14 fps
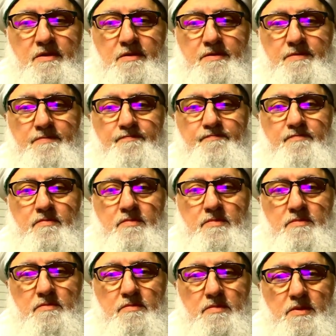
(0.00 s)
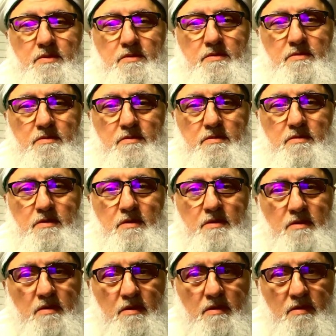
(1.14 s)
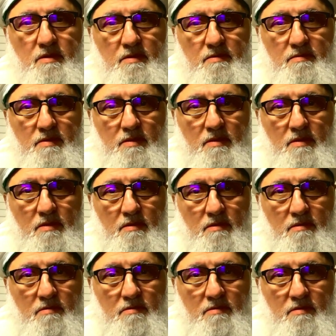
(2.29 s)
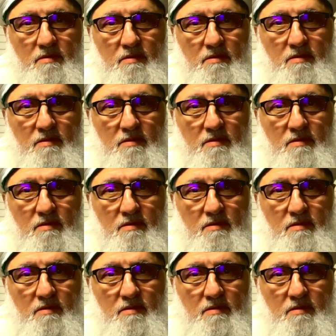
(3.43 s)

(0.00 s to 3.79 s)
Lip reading: Nobody speaks.